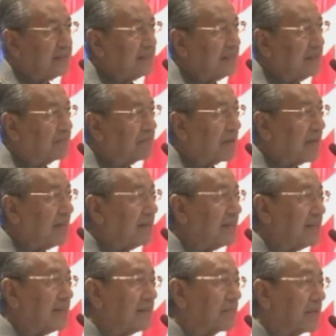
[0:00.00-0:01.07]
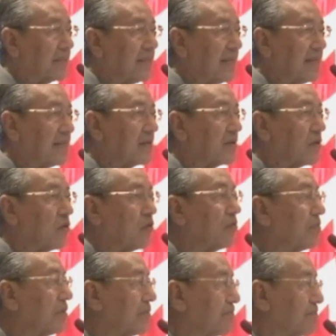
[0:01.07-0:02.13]
The Perdana
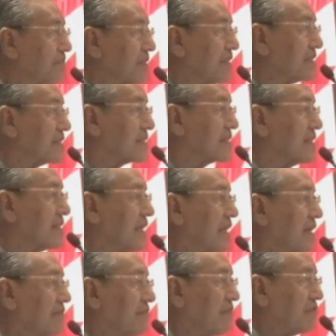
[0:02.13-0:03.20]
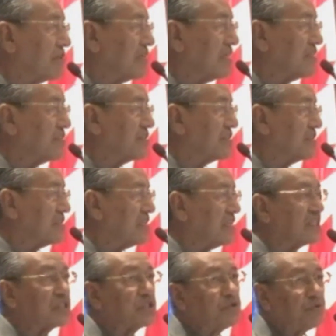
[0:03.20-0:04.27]
Global Peace Foundation
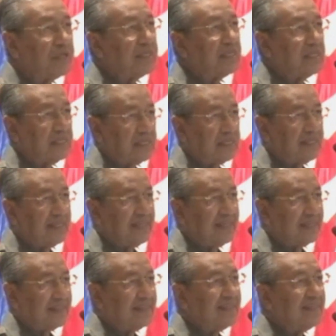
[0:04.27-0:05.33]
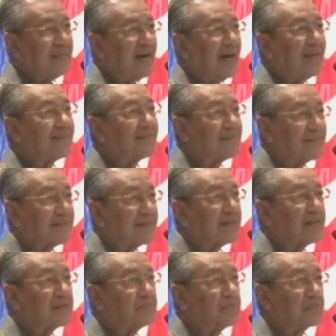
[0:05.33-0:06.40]
is doing the
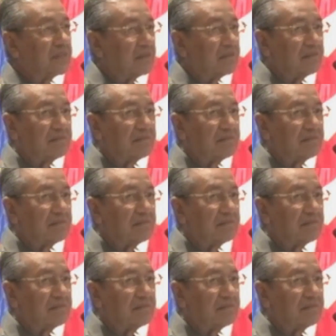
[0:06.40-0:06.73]
unthinkable.